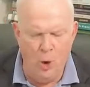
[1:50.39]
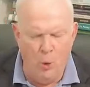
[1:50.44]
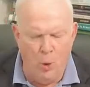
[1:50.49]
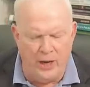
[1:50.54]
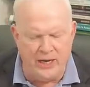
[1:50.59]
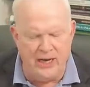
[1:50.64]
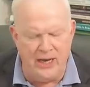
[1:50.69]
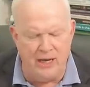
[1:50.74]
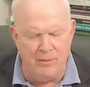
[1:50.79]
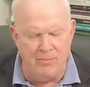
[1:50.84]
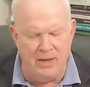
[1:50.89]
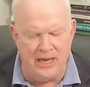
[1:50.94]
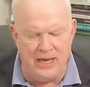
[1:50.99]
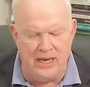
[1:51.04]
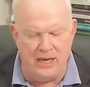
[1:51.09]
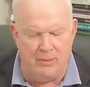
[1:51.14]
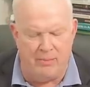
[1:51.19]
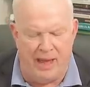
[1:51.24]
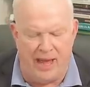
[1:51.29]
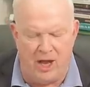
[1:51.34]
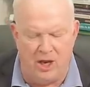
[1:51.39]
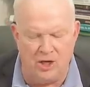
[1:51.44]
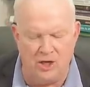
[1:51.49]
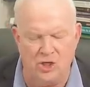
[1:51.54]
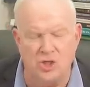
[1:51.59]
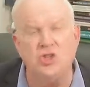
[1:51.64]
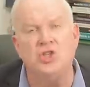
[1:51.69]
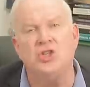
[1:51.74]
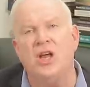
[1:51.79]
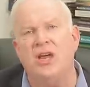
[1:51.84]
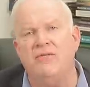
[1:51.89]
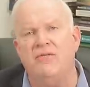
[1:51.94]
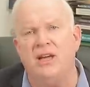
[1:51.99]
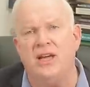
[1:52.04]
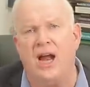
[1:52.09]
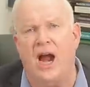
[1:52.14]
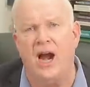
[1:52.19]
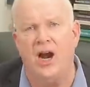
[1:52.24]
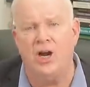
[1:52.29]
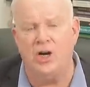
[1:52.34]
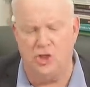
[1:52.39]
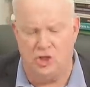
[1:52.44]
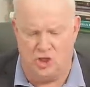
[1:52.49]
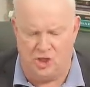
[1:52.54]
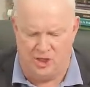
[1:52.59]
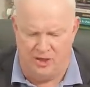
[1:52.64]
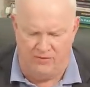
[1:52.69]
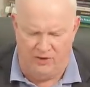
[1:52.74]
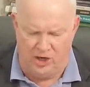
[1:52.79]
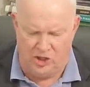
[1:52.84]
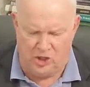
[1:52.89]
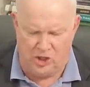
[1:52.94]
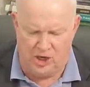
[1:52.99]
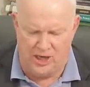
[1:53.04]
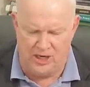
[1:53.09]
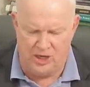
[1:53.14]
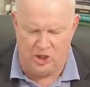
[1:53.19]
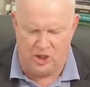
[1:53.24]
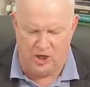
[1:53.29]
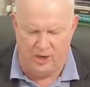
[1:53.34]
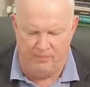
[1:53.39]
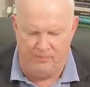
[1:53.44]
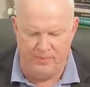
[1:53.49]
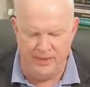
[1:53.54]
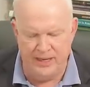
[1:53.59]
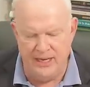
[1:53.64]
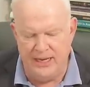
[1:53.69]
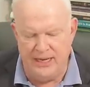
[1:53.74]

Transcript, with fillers: What did he mean about saving our civilization?